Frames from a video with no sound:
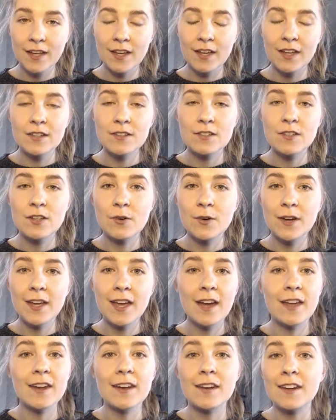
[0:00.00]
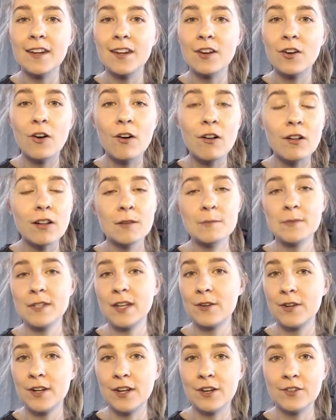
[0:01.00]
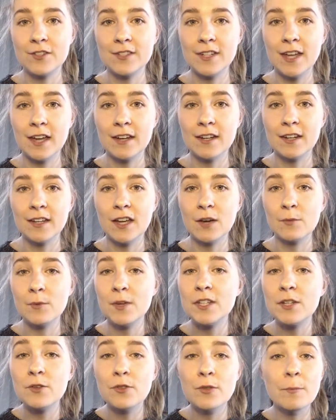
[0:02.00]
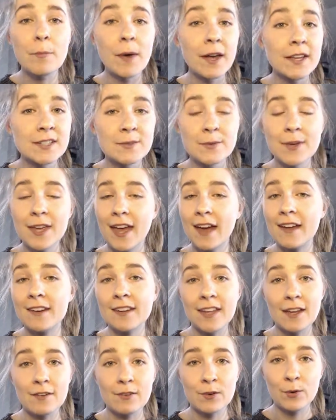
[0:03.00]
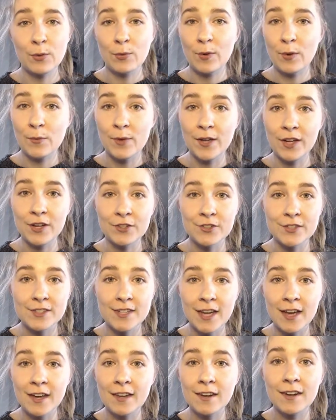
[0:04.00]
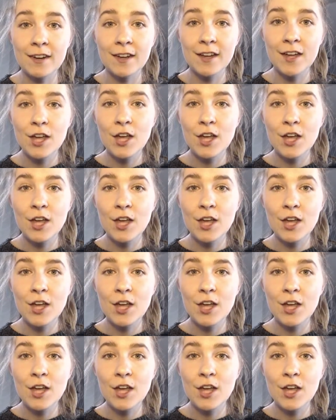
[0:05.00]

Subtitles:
And so again, it all comes down to understanding, and we do the best we can given with what we understand.